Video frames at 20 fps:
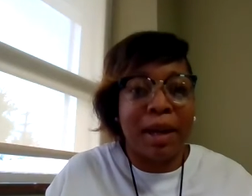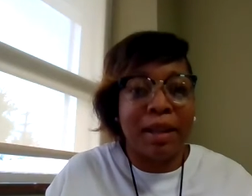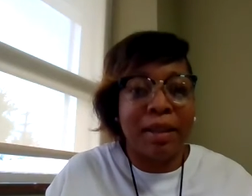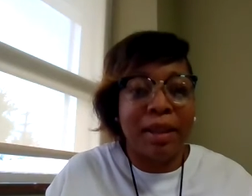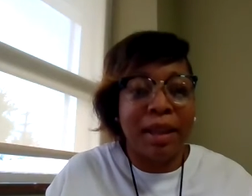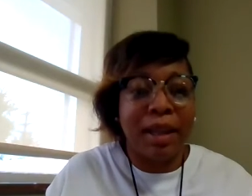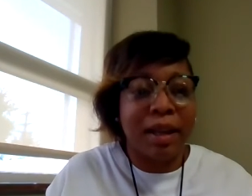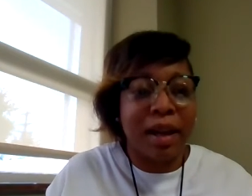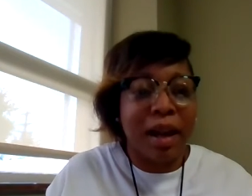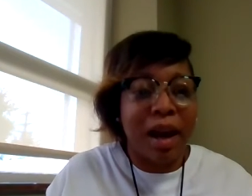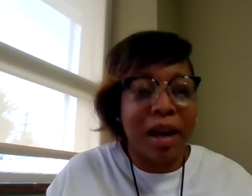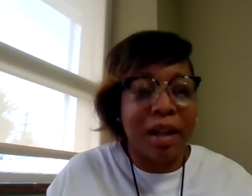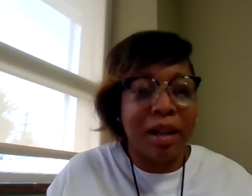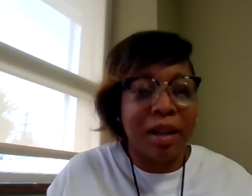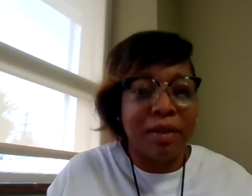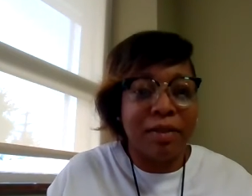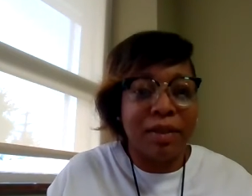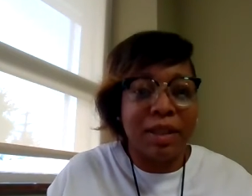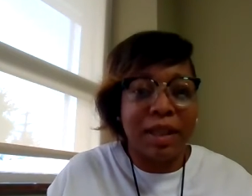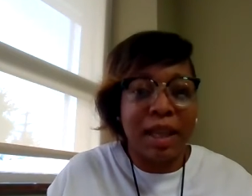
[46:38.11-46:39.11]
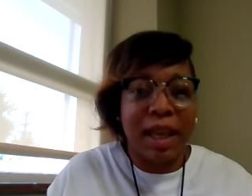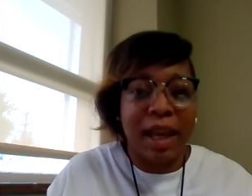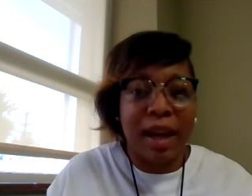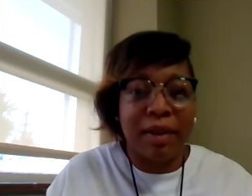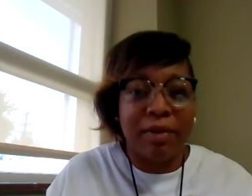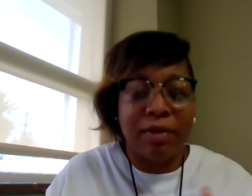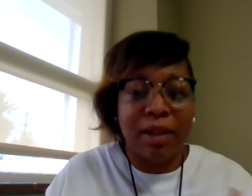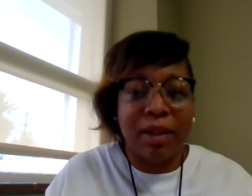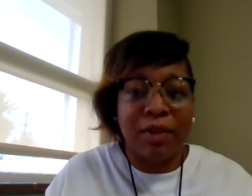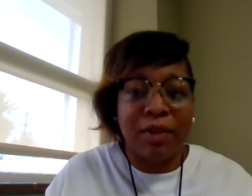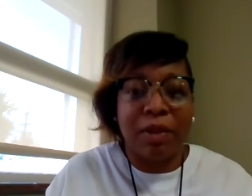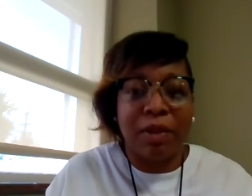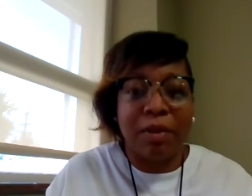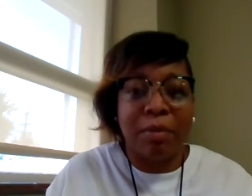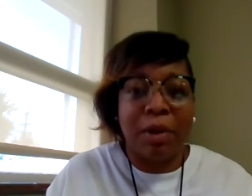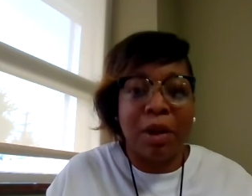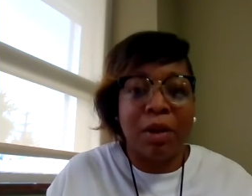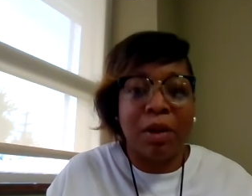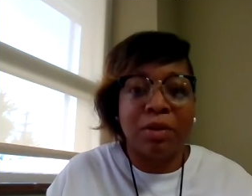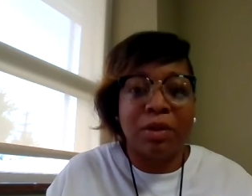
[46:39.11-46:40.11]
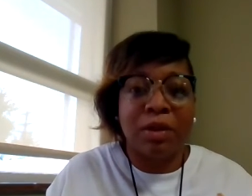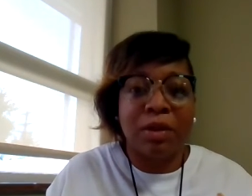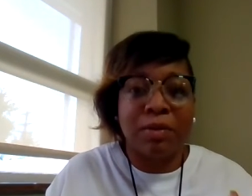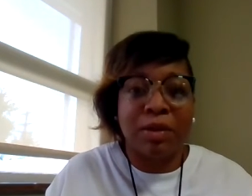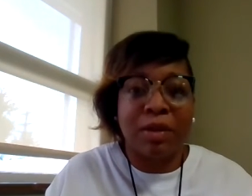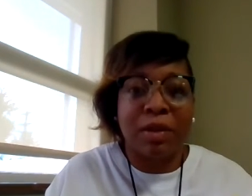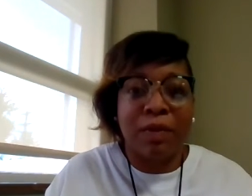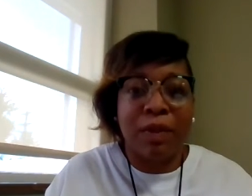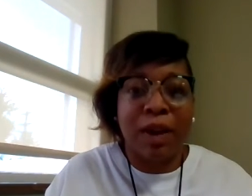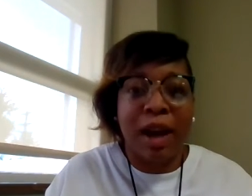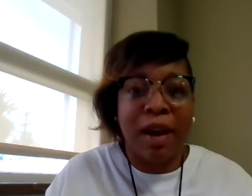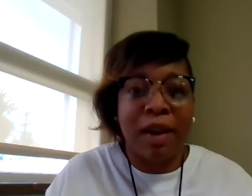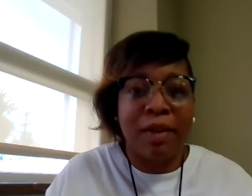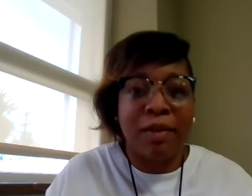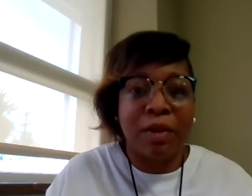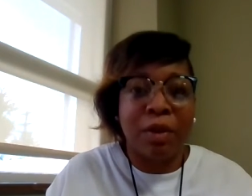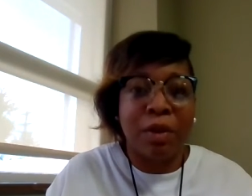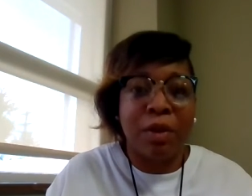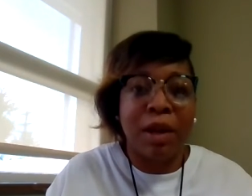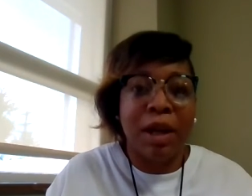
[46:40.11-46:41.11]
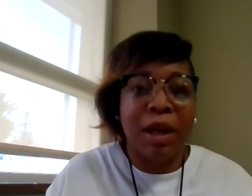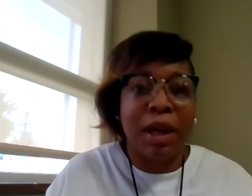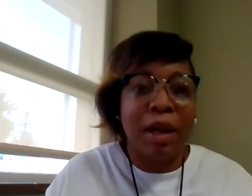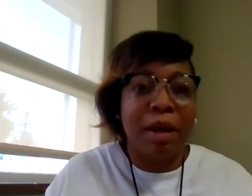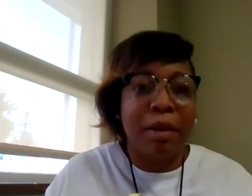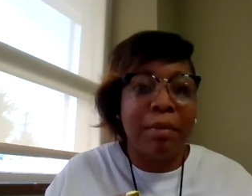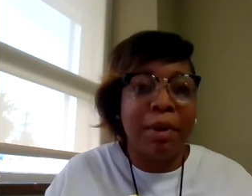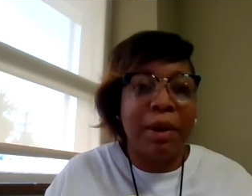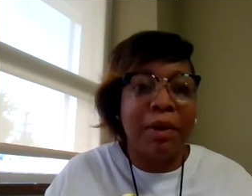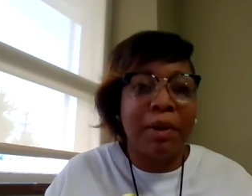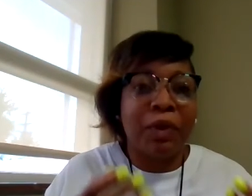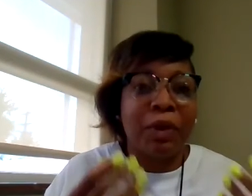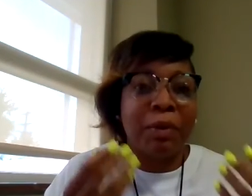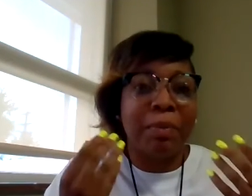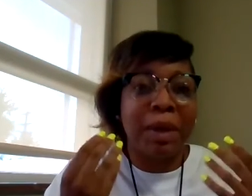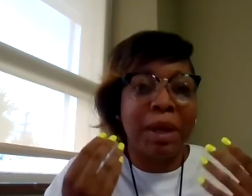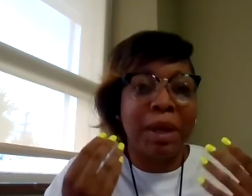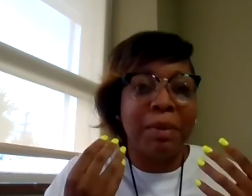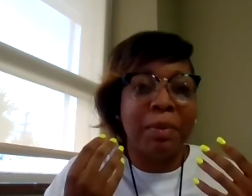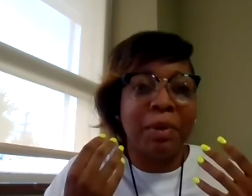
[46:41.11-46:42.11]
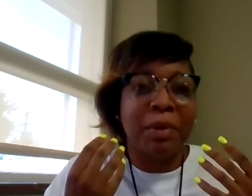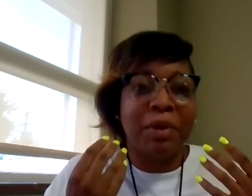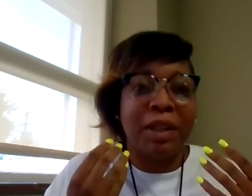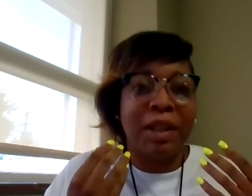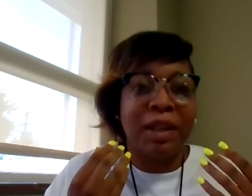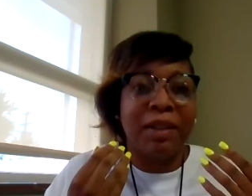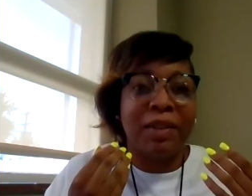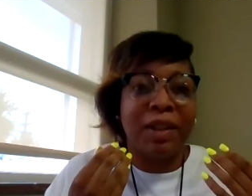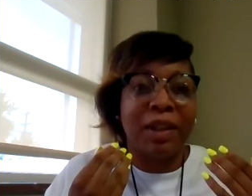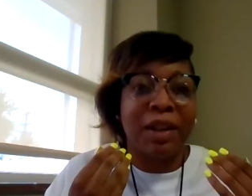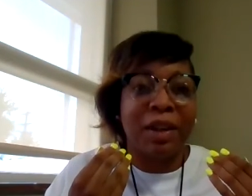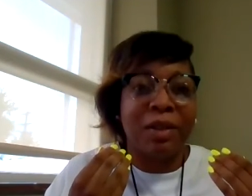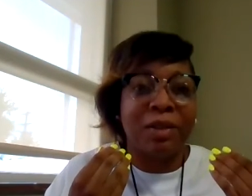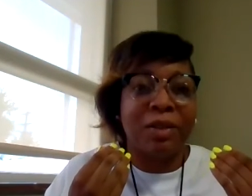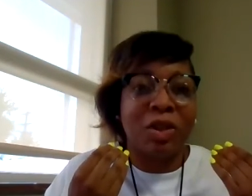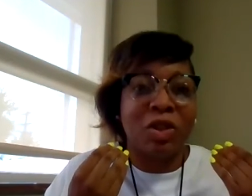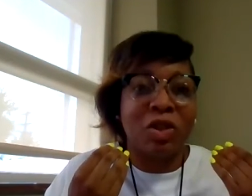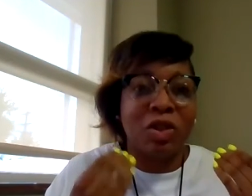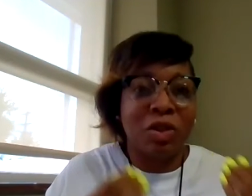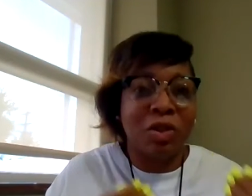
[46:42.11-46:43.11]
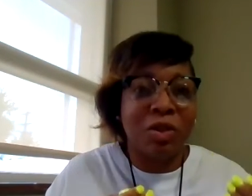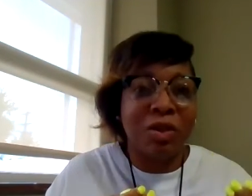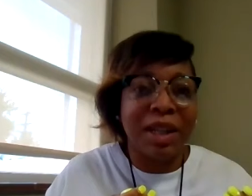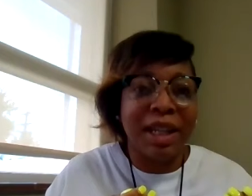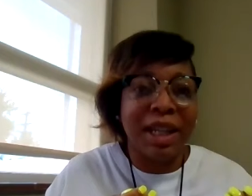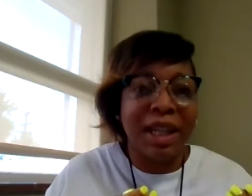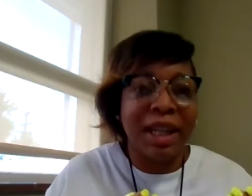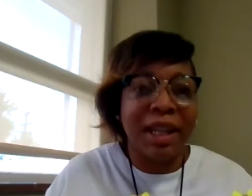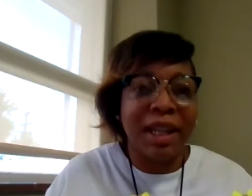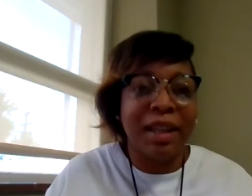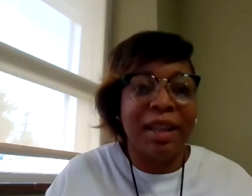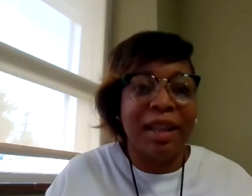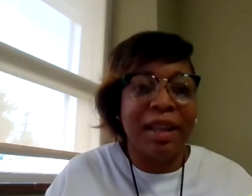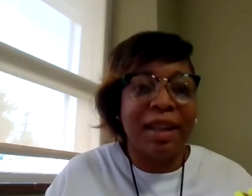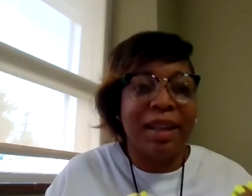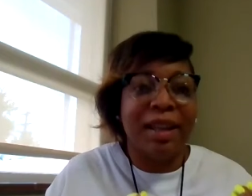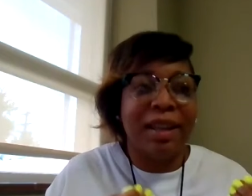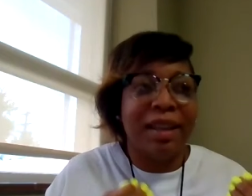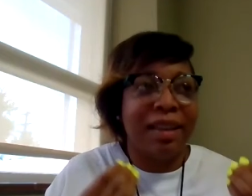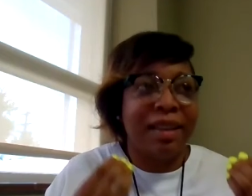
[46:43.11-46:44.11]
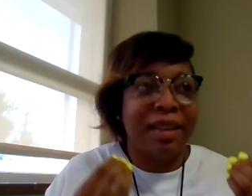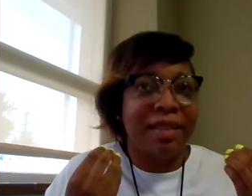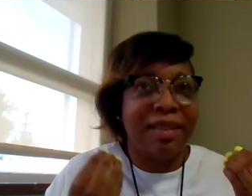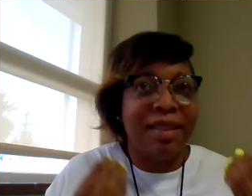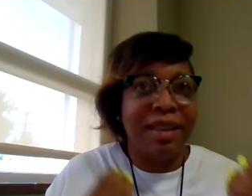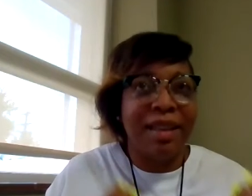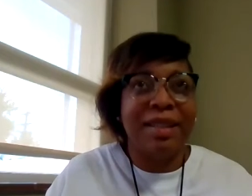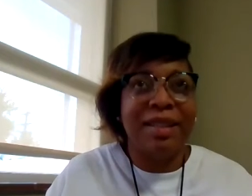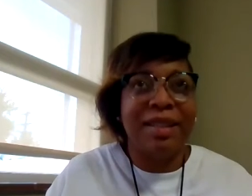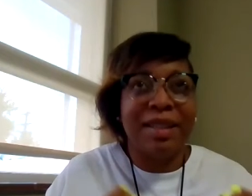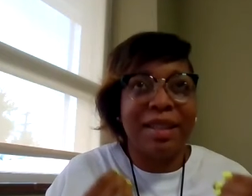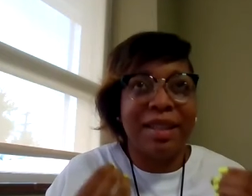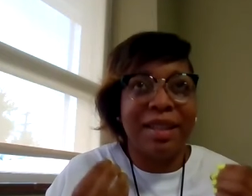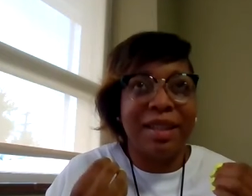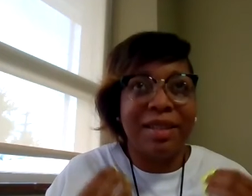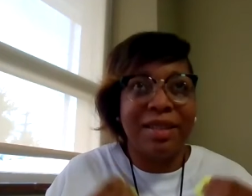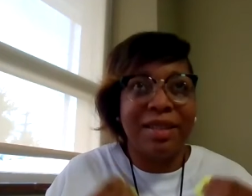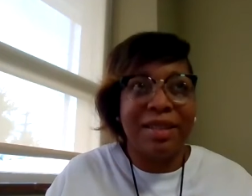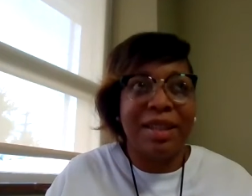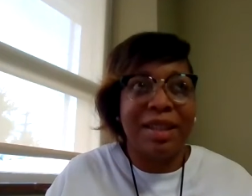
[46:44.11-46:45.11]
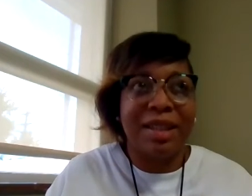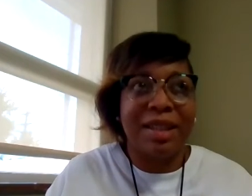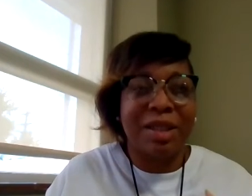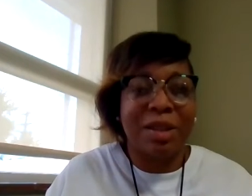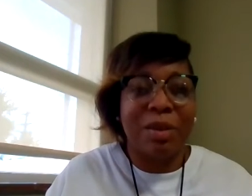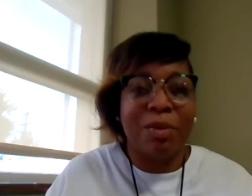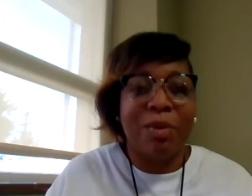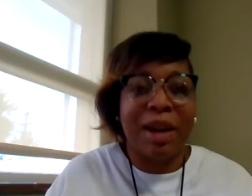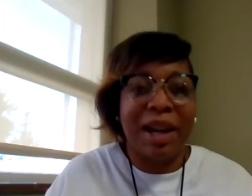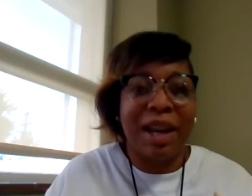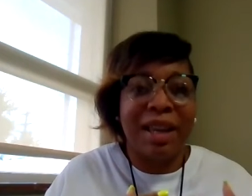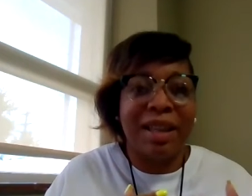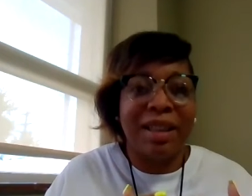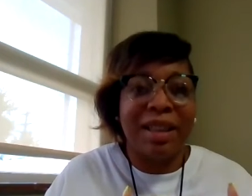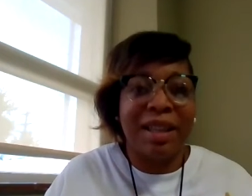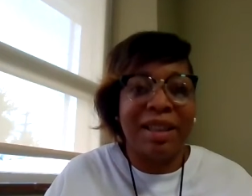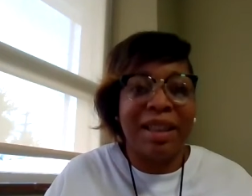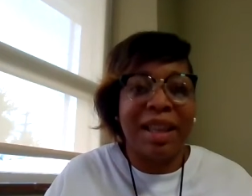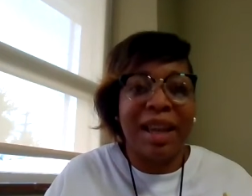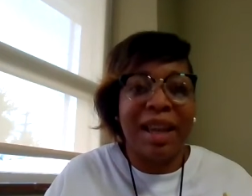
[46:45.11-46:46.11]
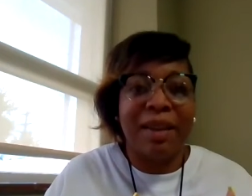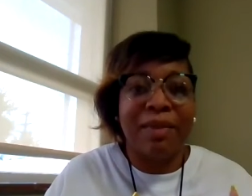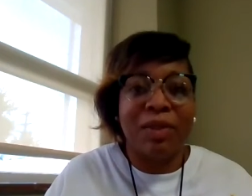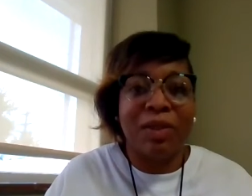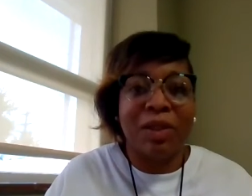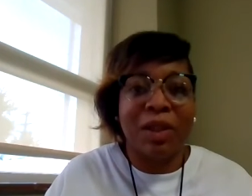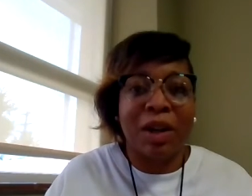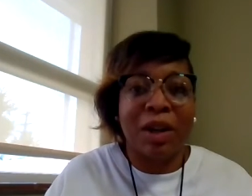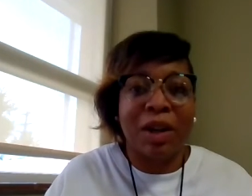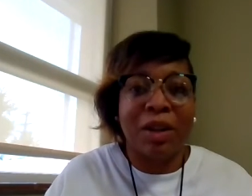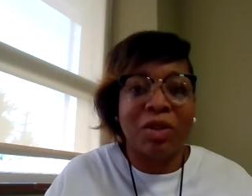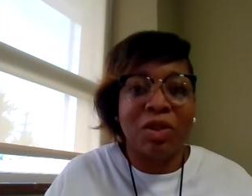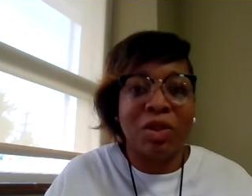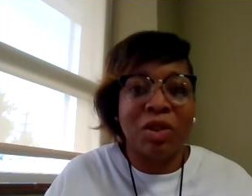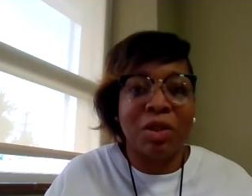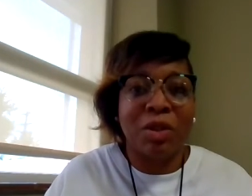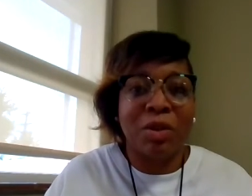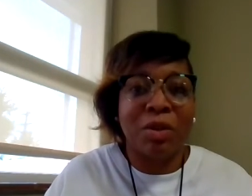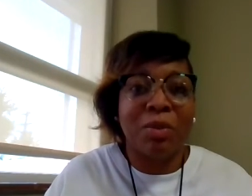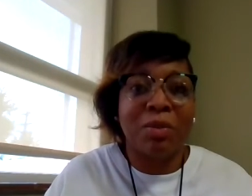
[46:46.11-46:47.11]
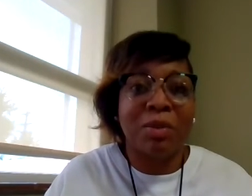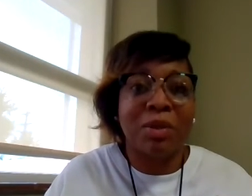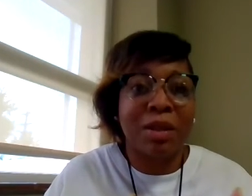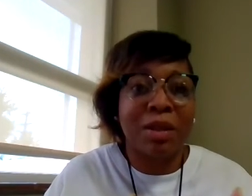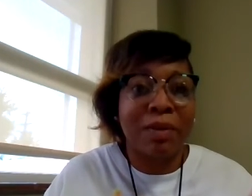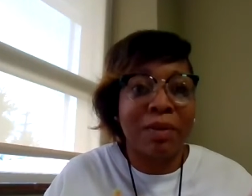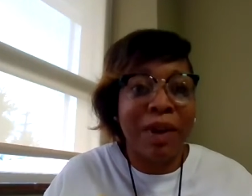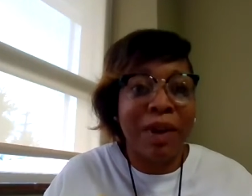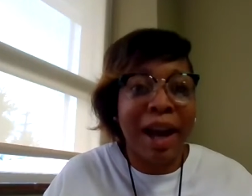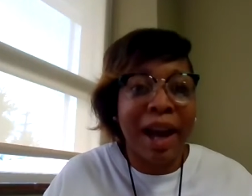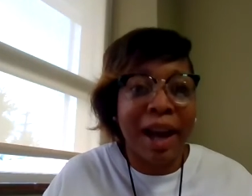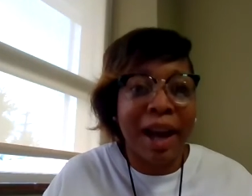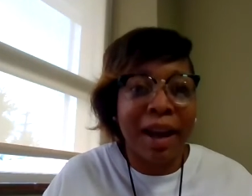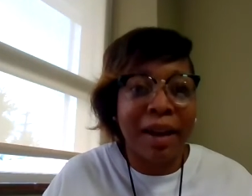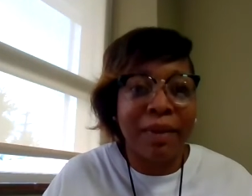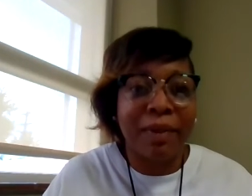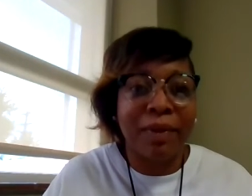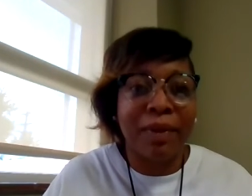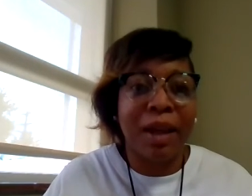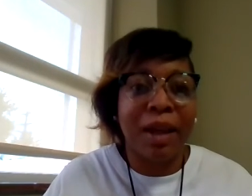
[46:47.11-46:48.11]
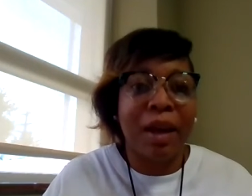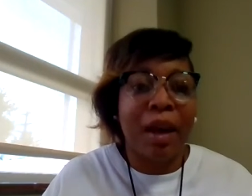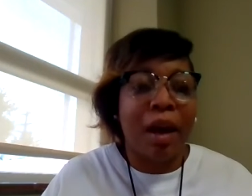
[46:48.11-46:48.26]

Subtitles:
I think all of us have different modes of survival, but for people living on the street, this is just the way that they've learned to survive.